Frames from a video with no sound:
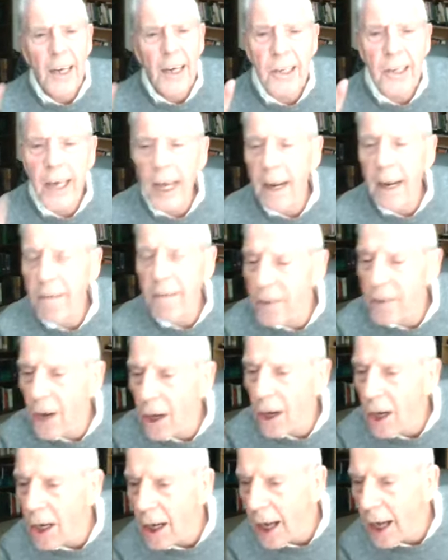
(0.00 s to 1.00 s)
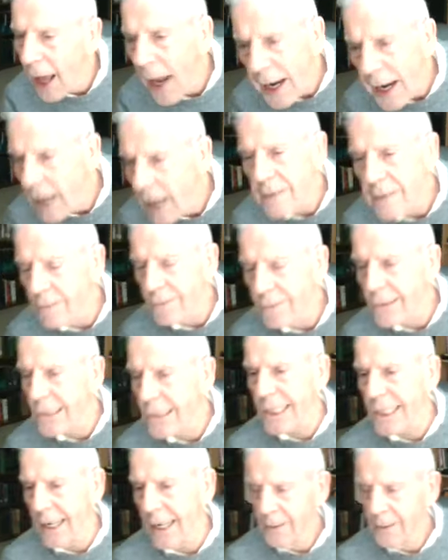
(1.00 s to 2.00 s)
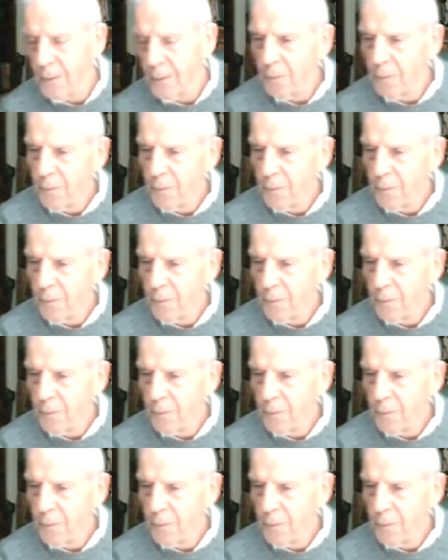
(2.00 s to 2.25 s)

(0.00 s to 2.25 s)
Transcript: and gave their lives